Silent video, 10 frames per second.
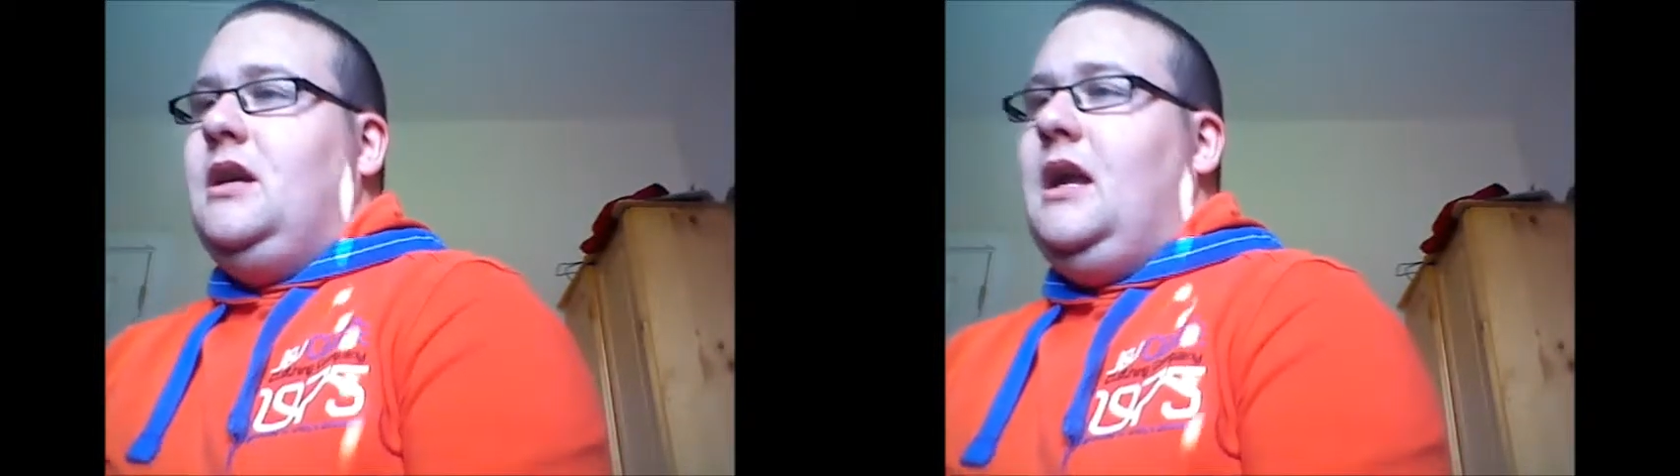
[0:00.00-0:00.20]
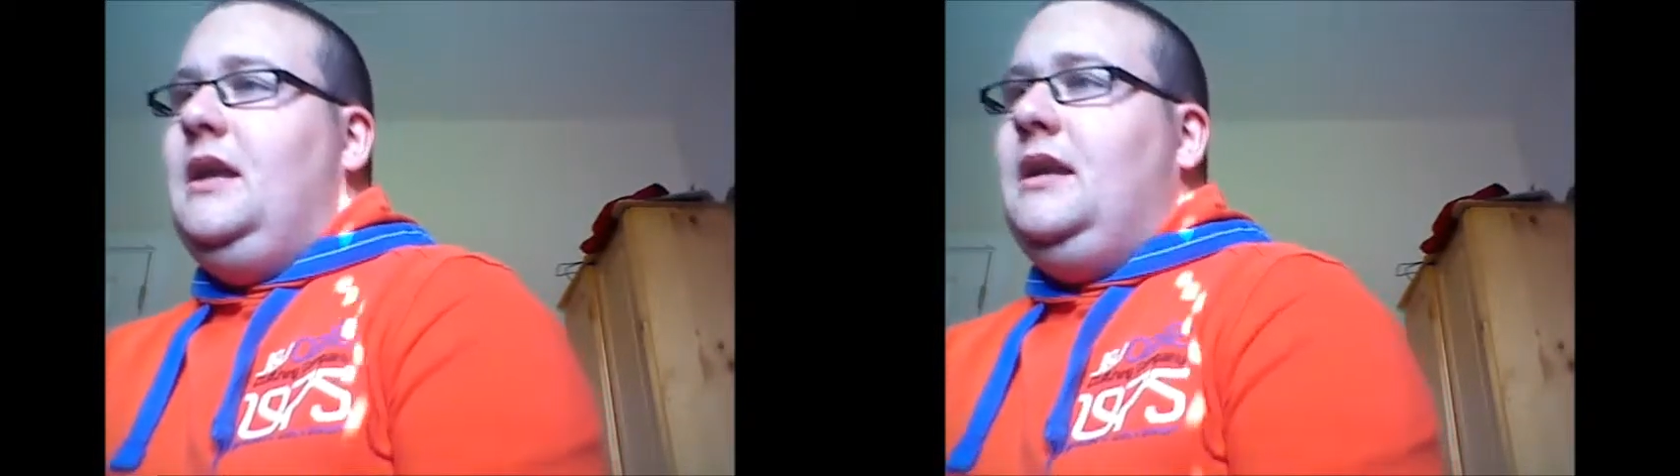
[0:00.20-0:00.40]

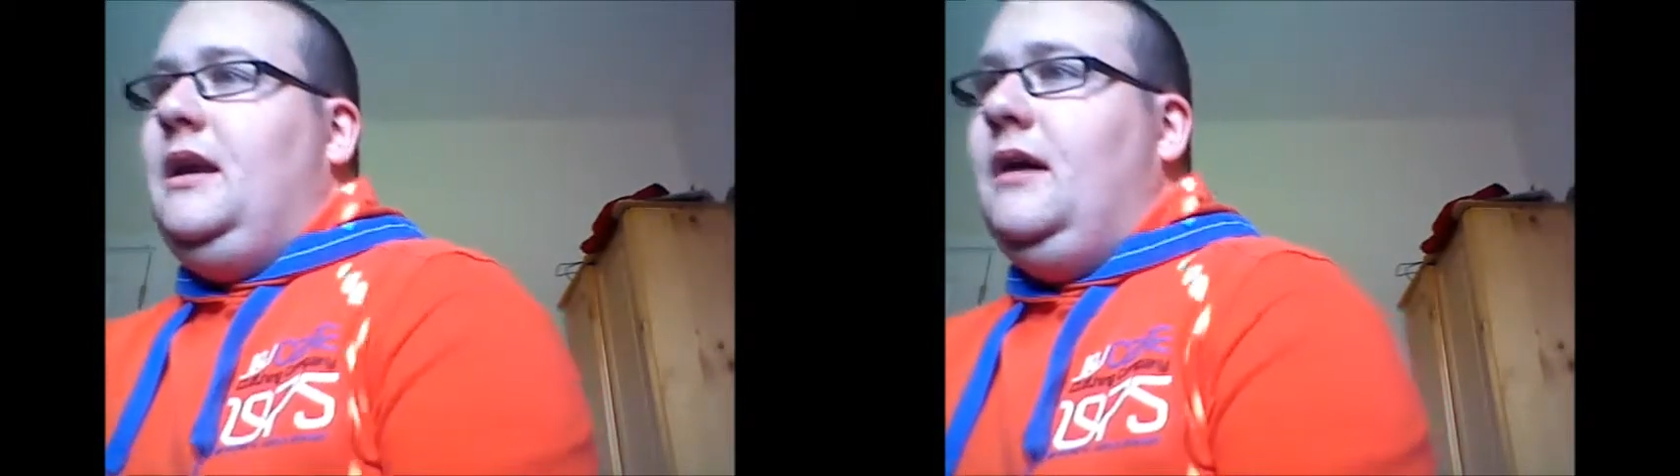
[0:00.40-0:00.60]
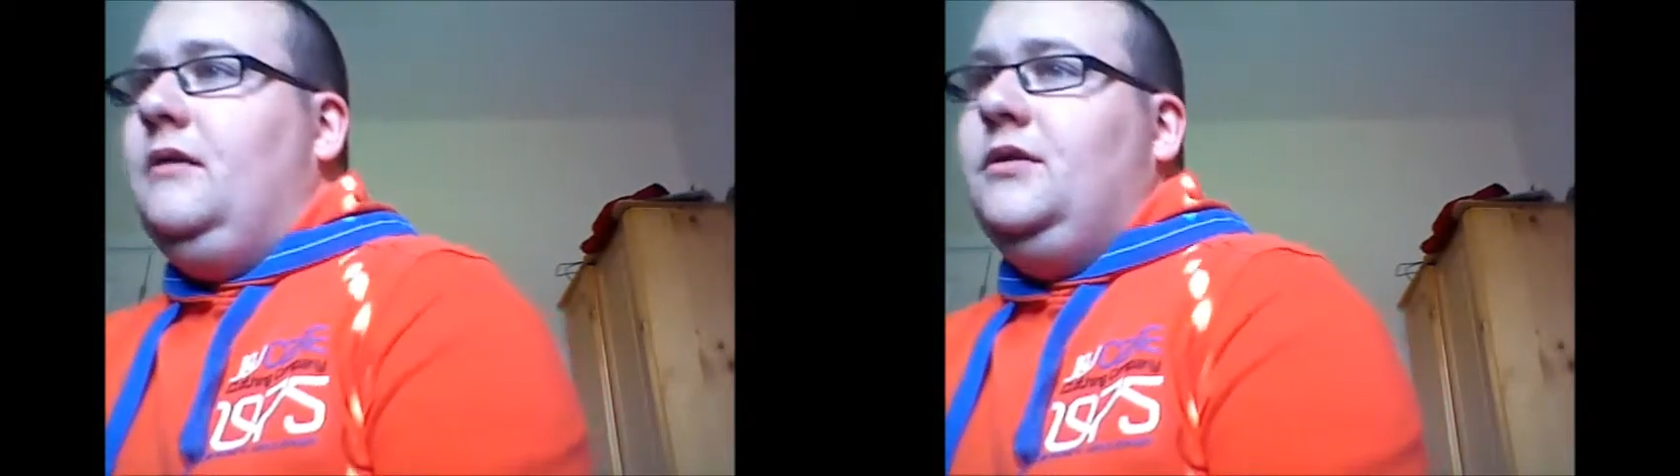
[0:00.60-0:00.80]
Kennedy
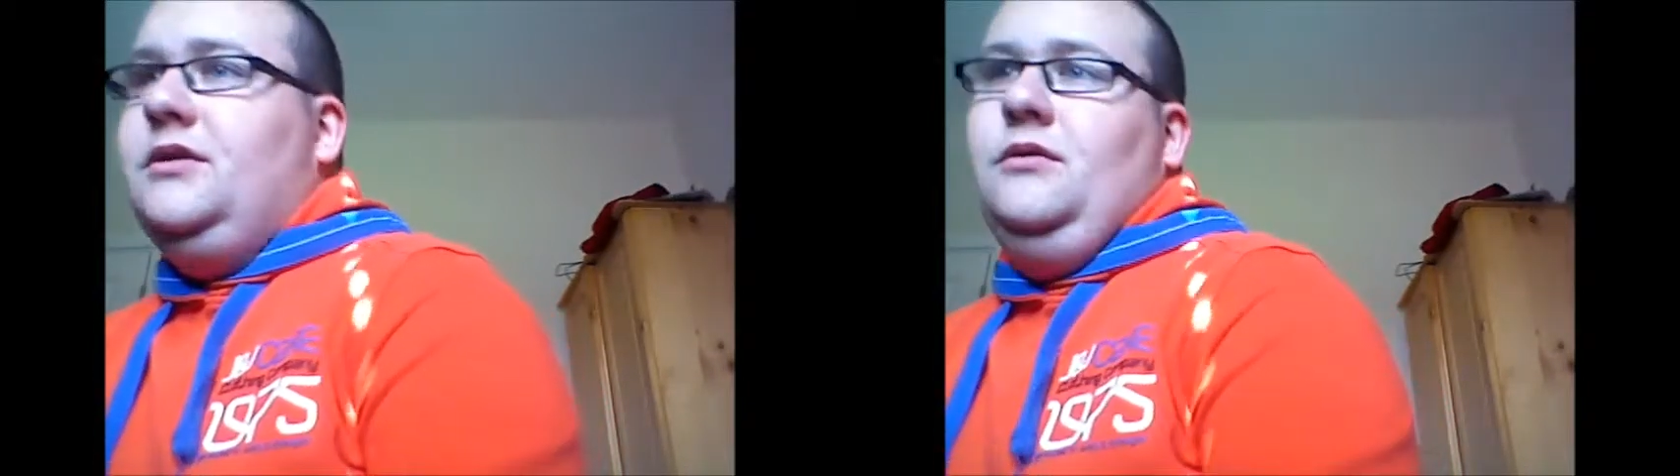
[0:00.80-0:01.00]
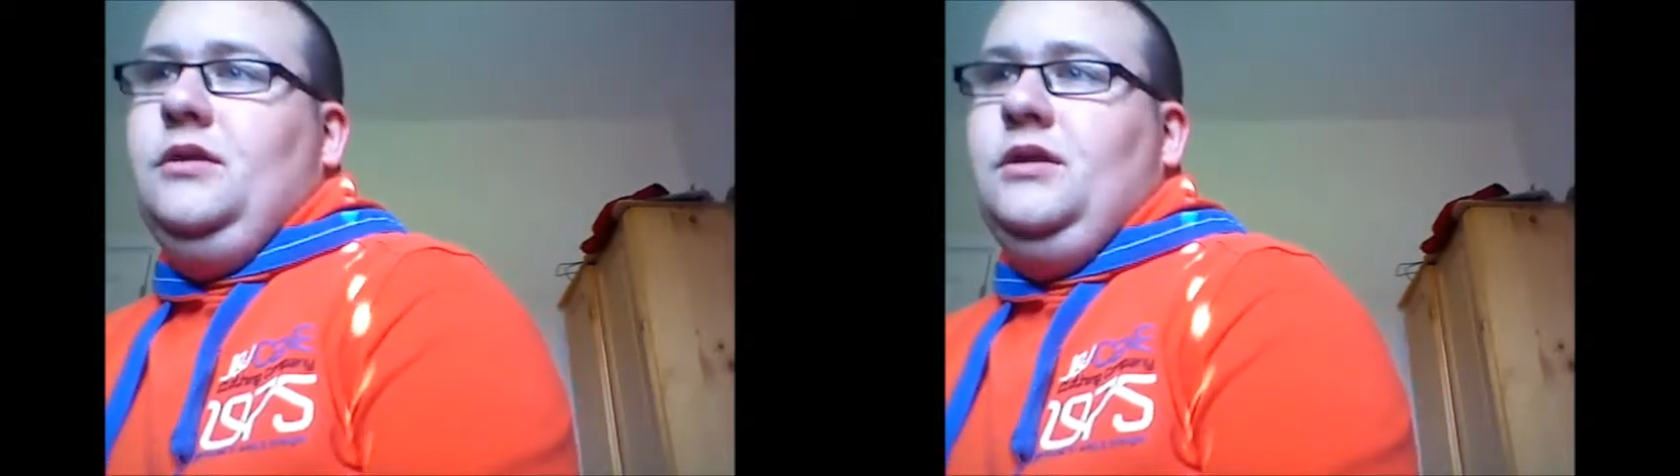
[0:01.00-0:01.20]

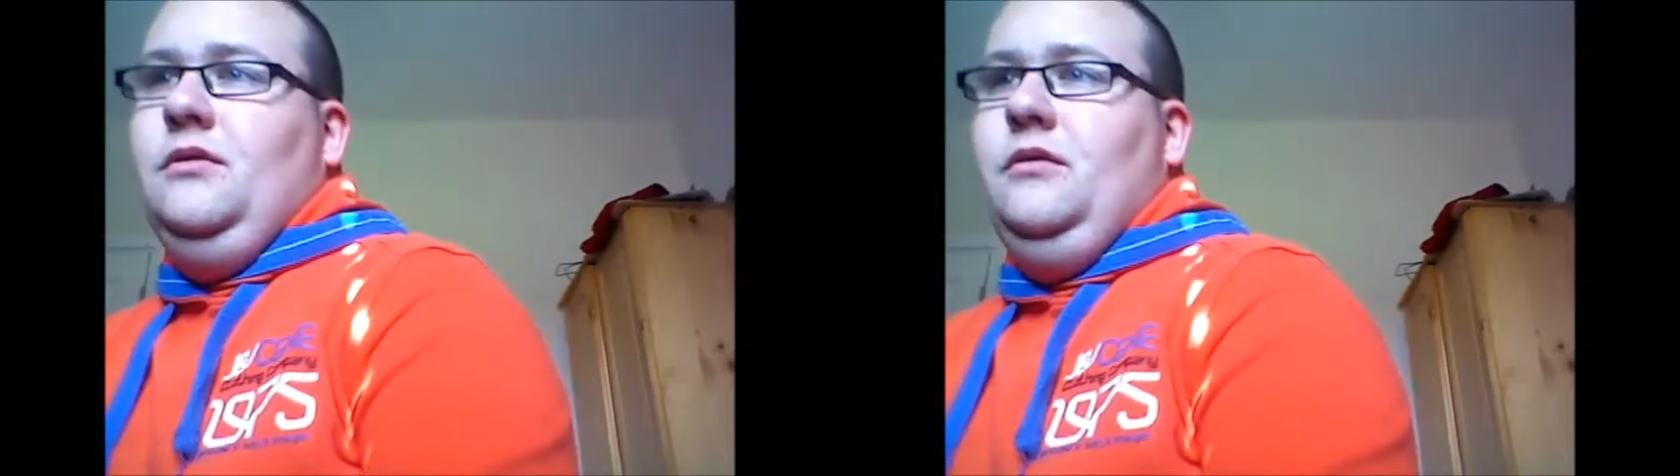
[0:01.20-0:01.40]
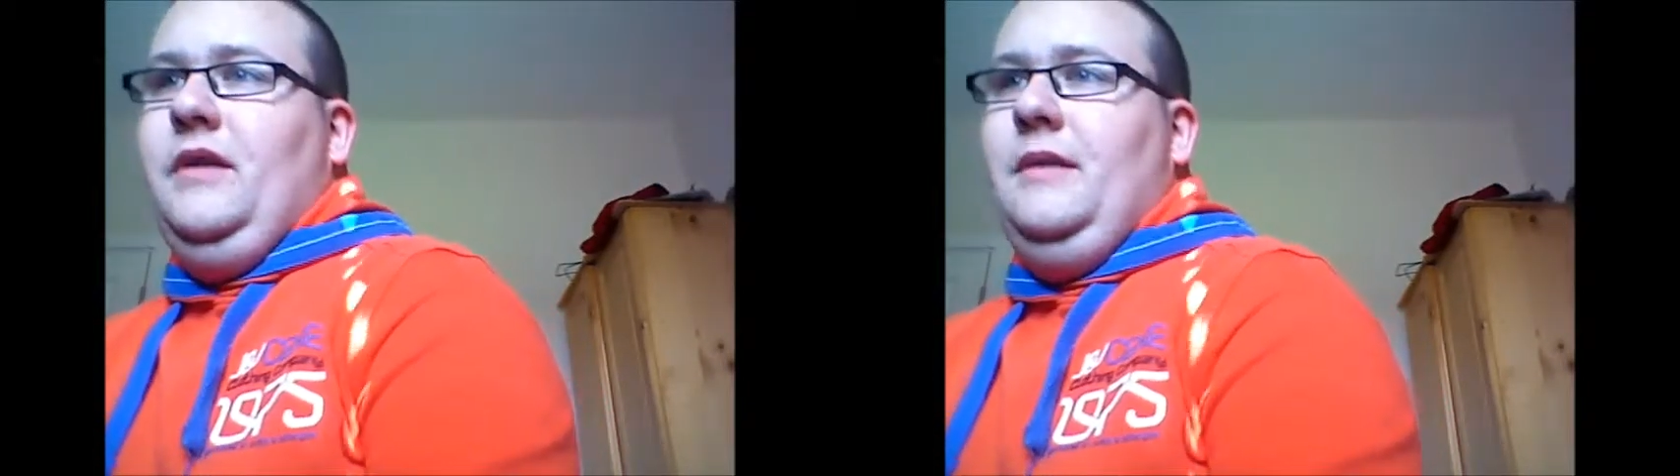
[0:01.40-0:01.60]
counters old
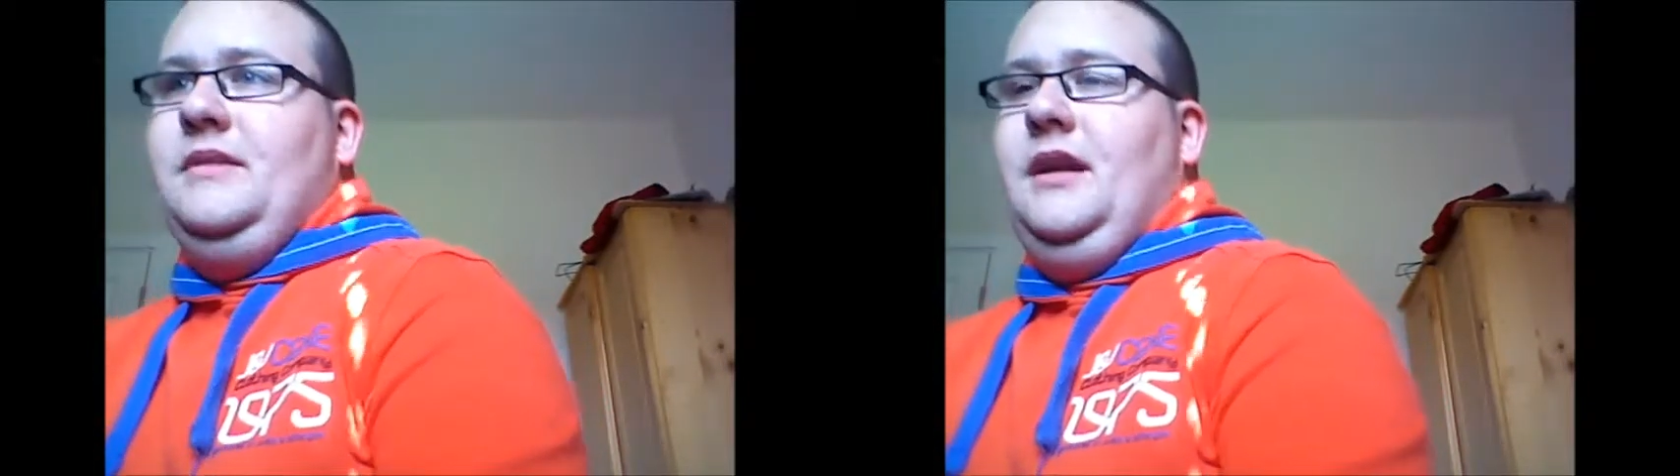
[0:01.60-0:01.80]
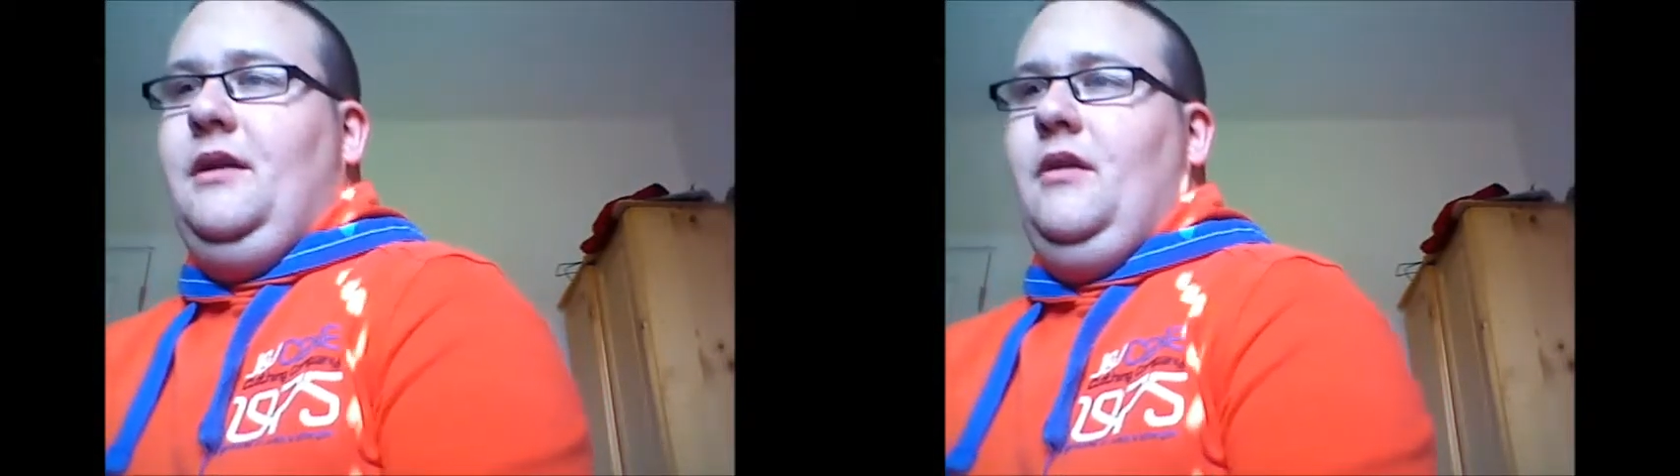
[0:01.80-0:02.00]
school.
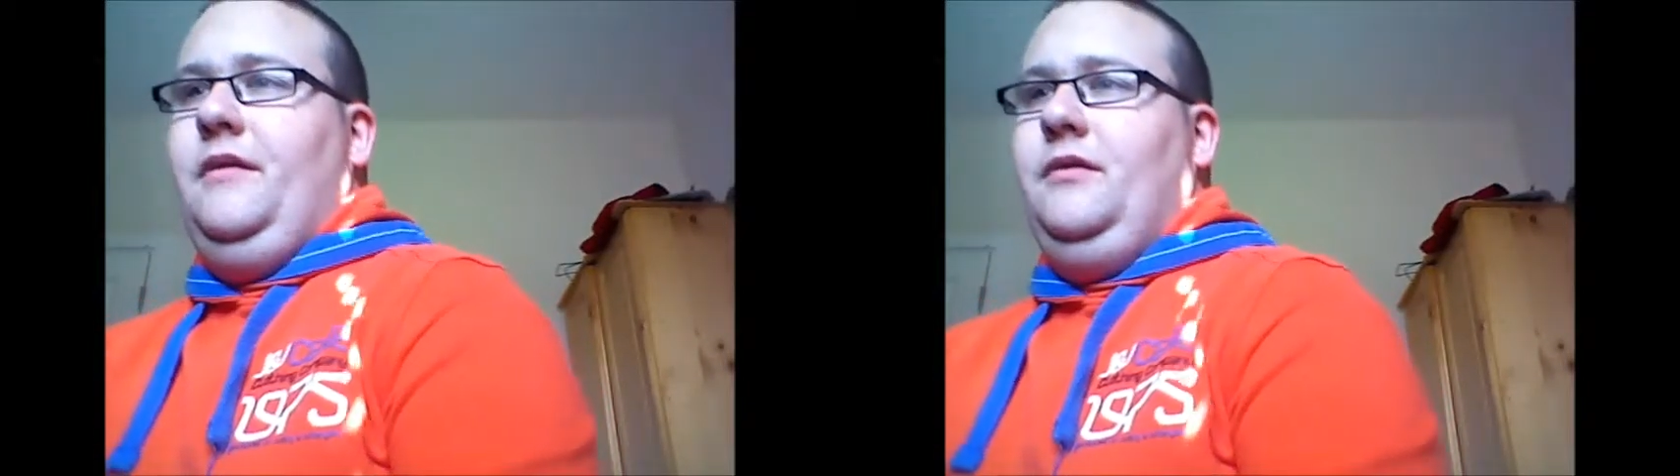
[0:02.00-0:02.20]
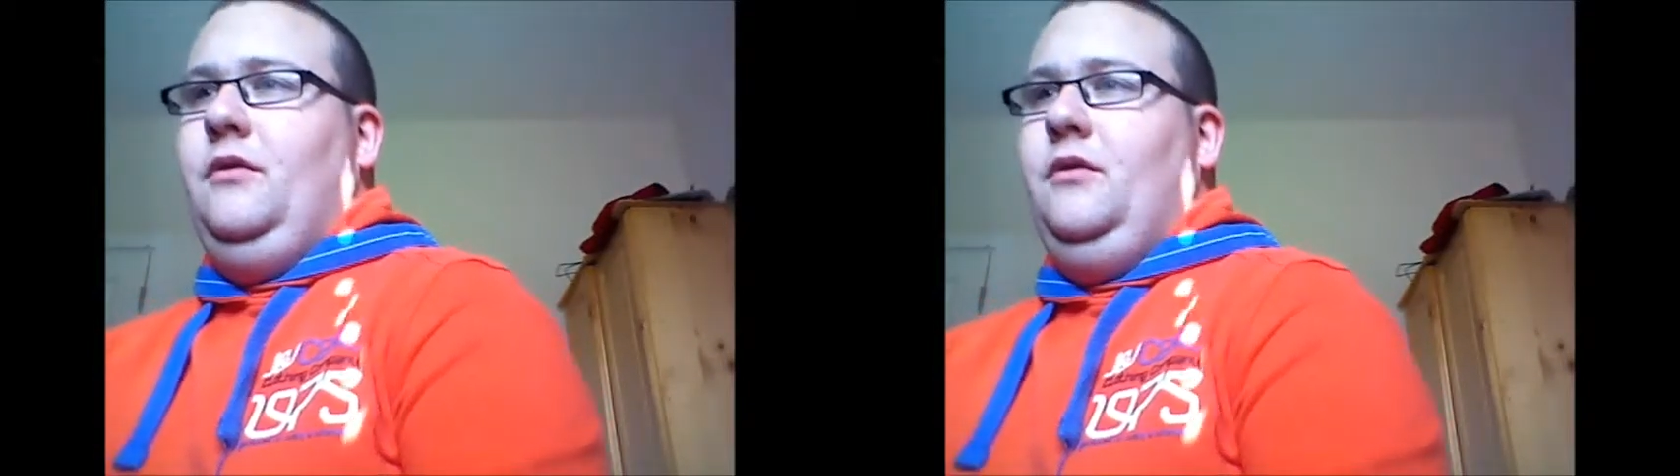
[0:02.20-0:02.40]
Rams Taker
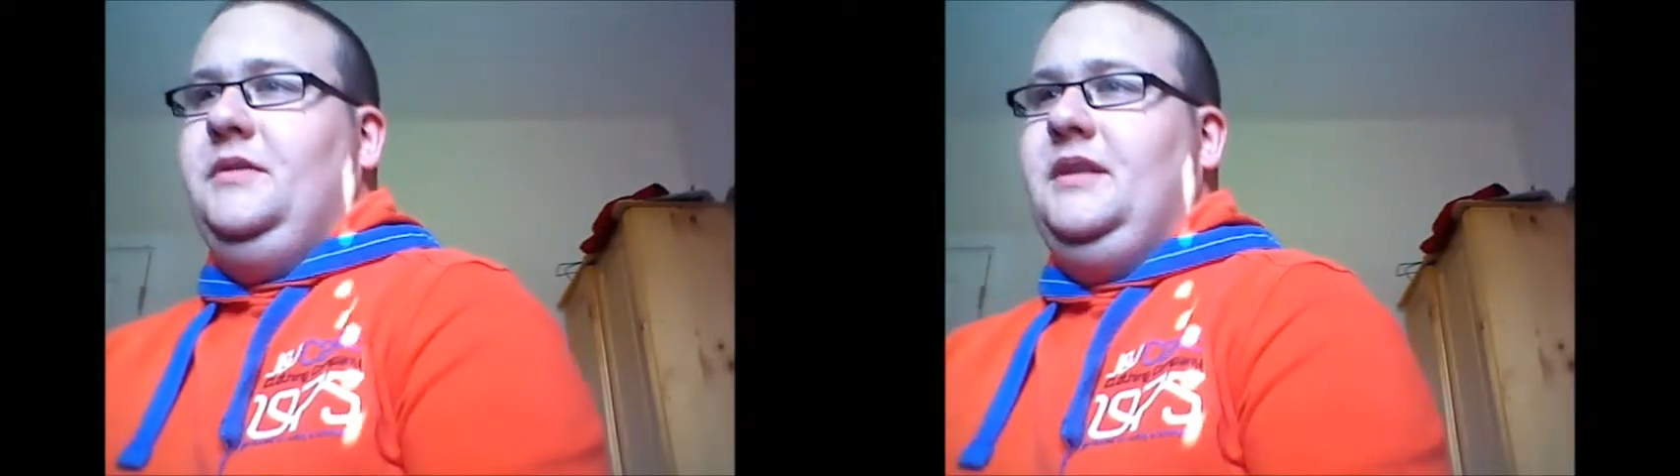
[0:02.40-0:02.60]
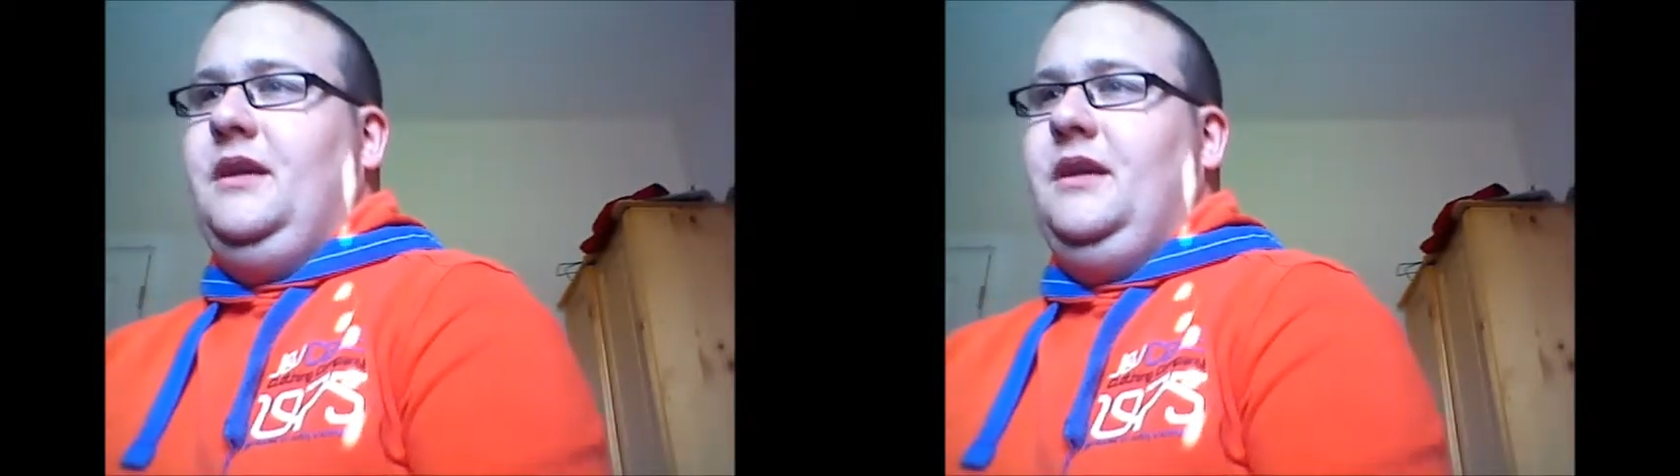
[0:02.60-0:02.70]
off the ropes.